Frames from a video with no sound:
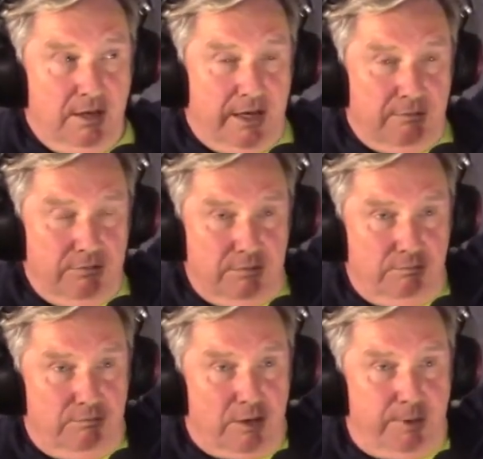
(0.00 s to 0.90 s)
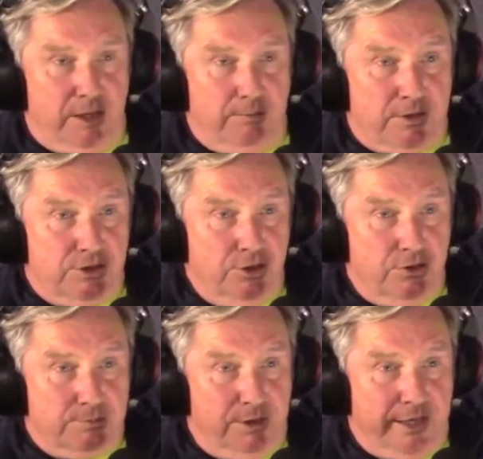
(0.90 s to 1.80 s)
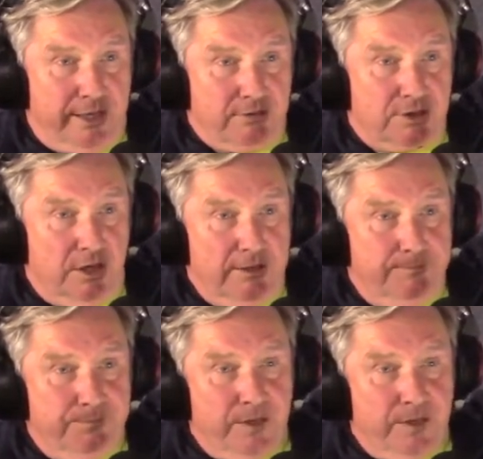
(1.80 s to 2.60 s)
and a rugby club with its juniors playing outside,